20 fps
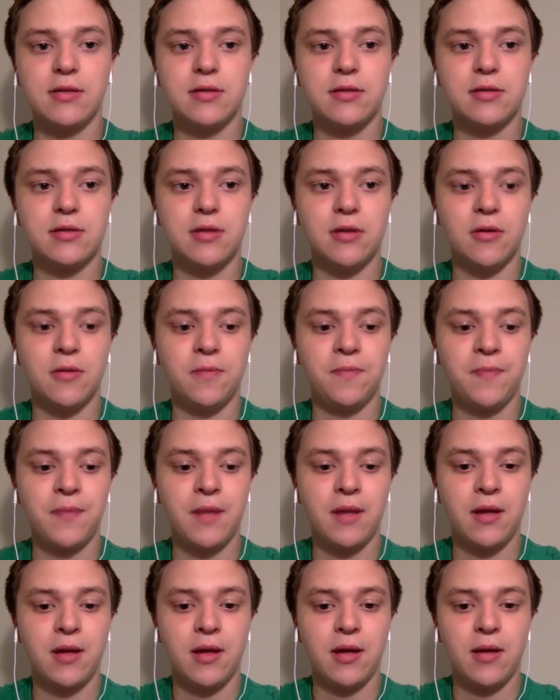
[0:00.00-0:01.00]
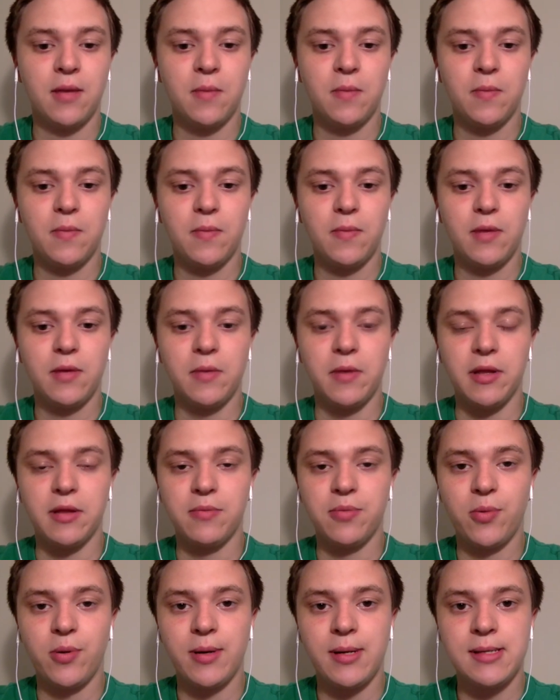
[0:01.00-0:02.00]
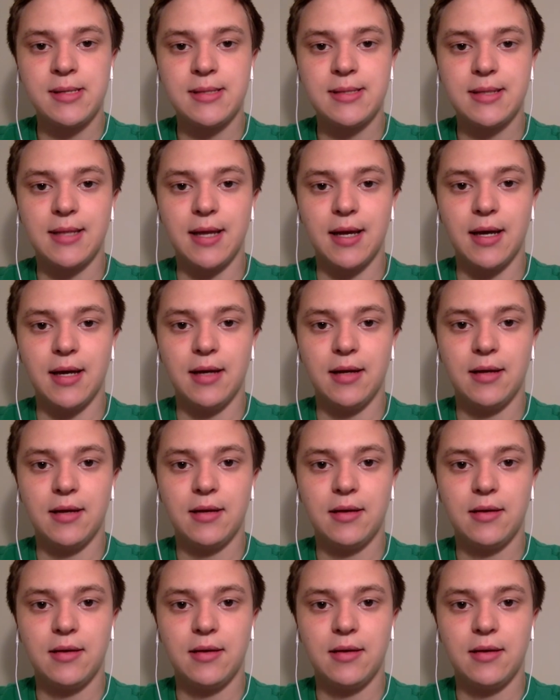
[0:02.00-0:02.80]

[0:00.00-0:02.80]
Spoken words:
So anyway, the point is that